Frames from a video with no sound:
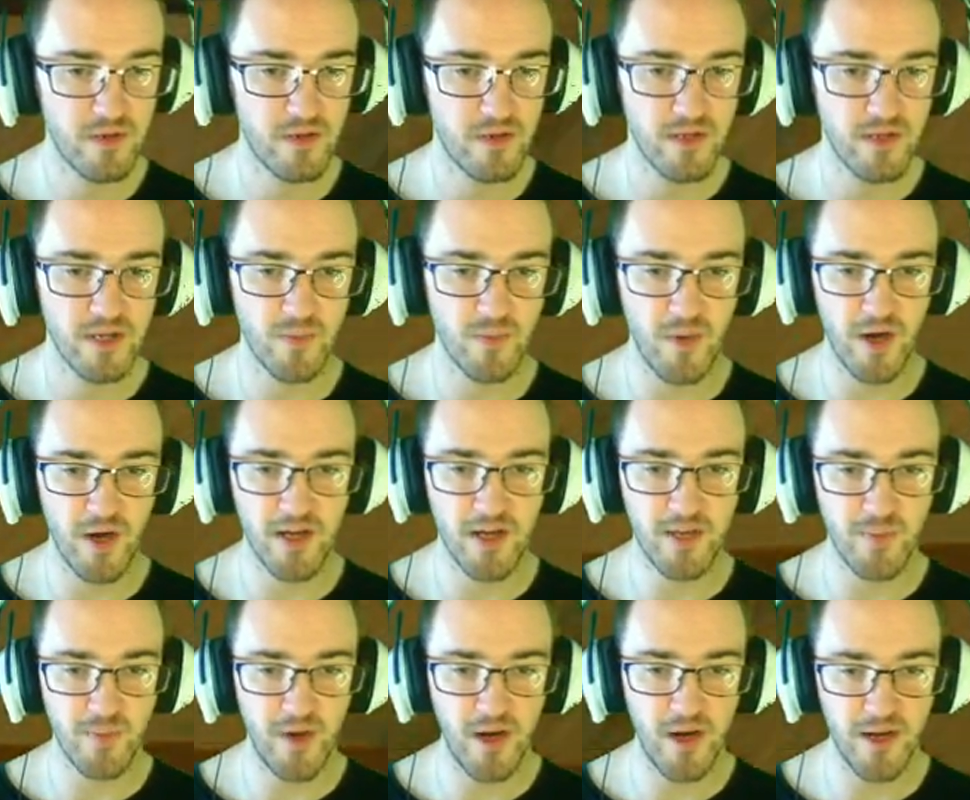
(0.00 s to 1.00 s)
Come on,
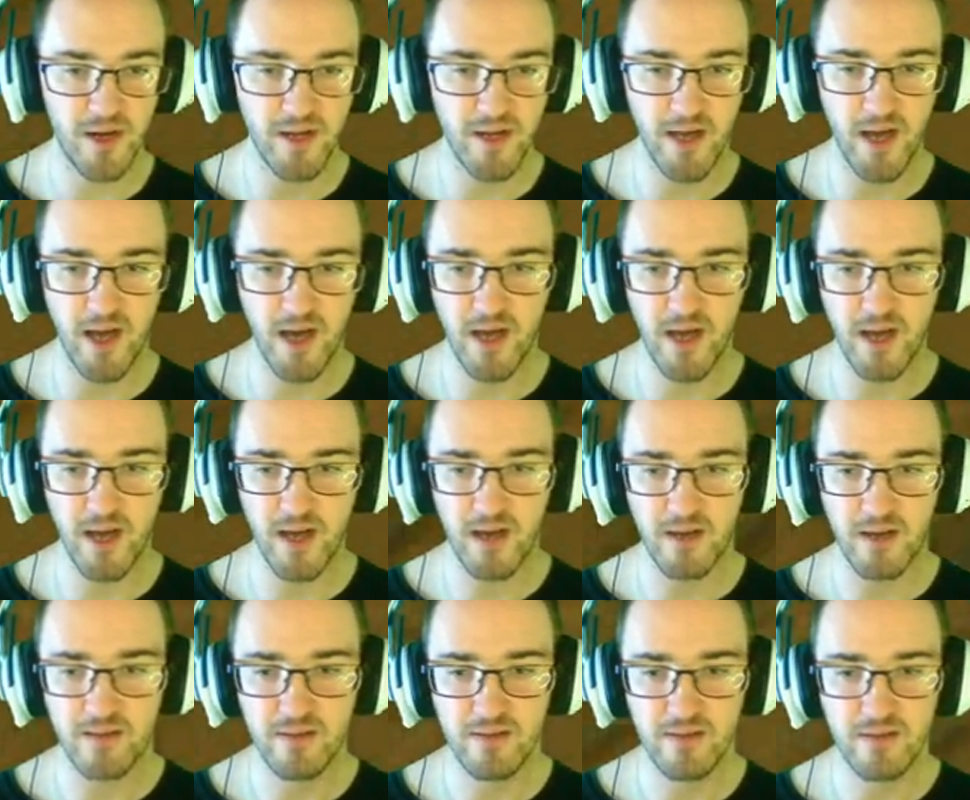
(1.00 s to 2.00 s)
come on. Oh.
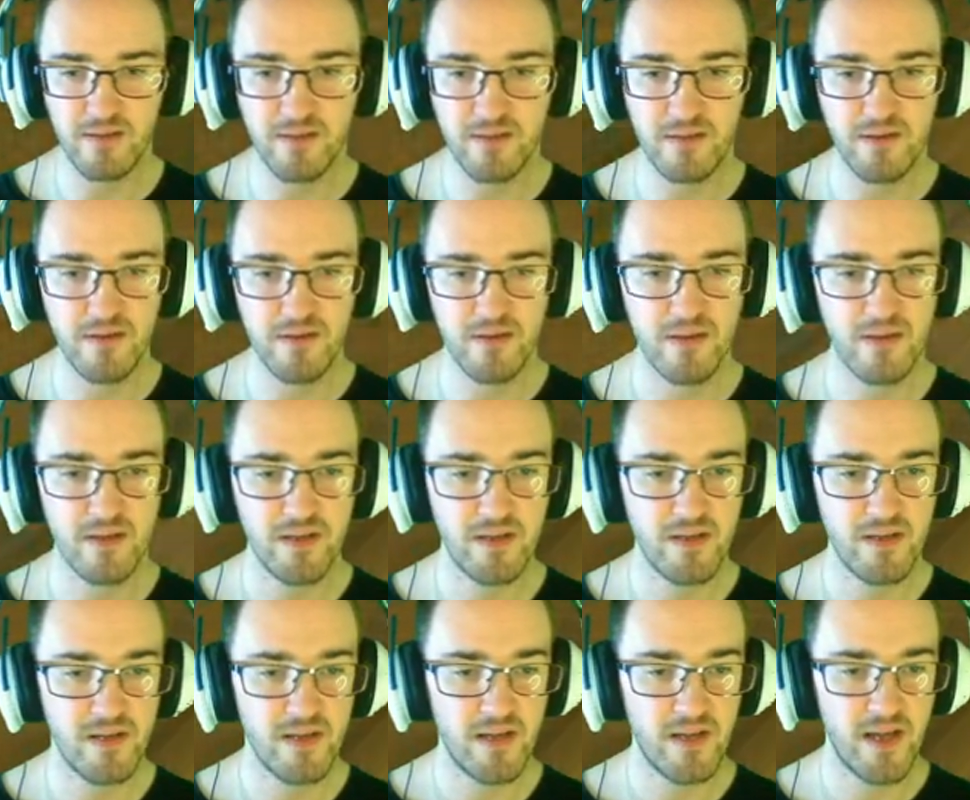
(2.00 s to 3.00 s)

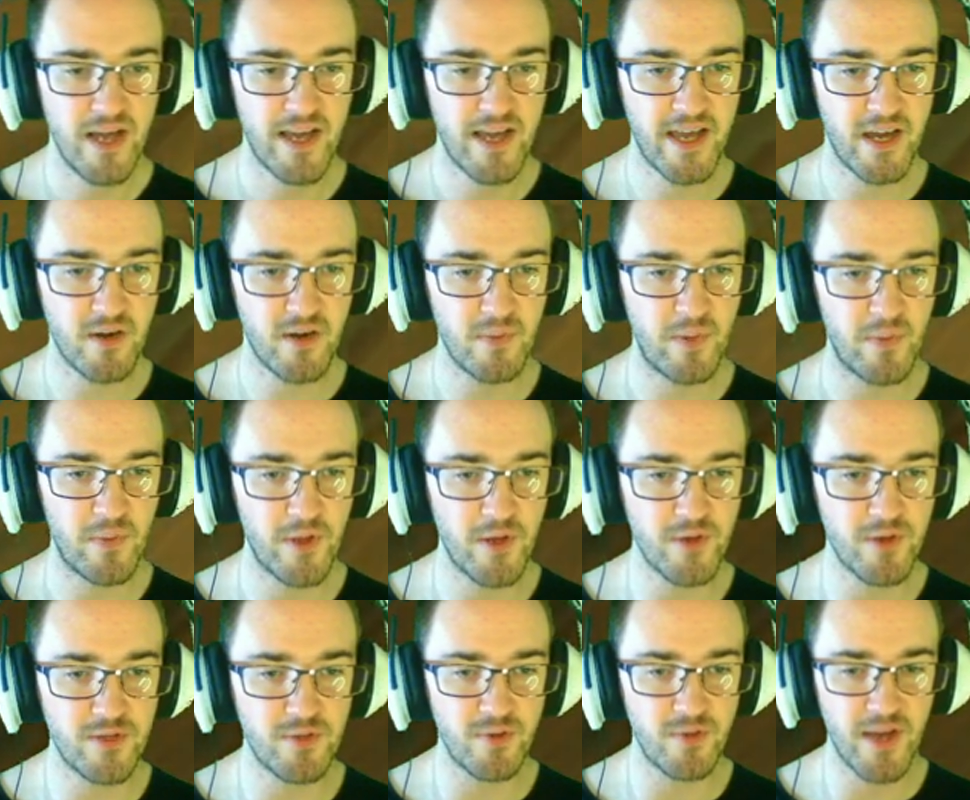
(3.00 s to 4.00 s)
I gotta remember,
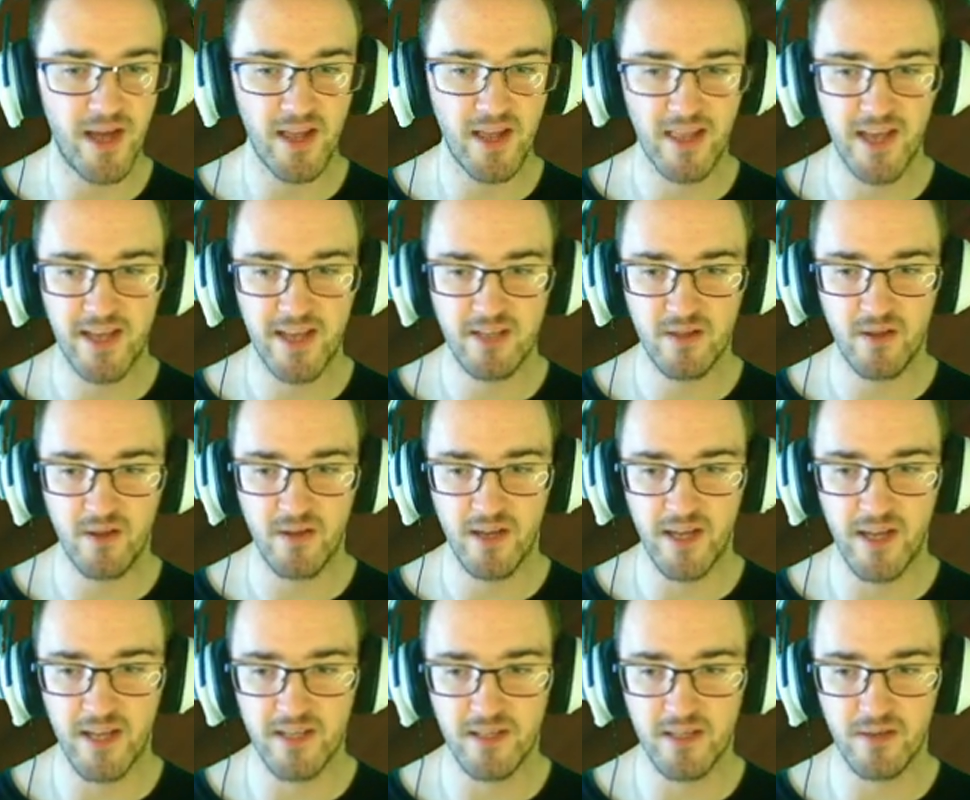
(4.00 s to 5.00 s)
those do not last long
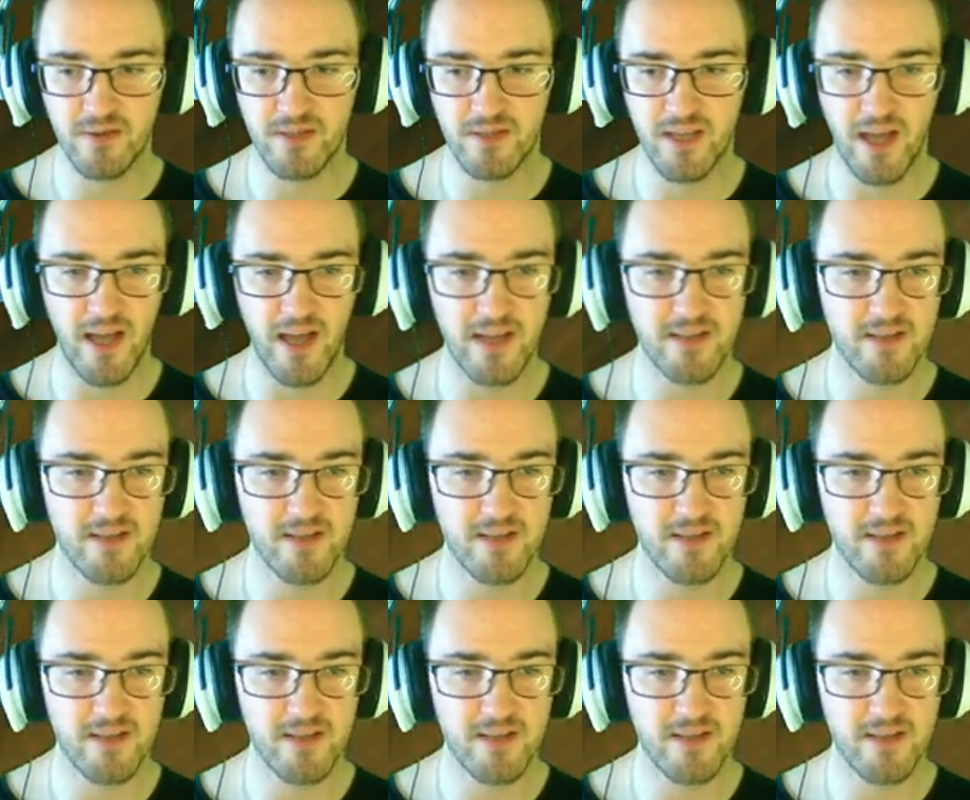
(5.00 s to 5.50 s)
against those guys.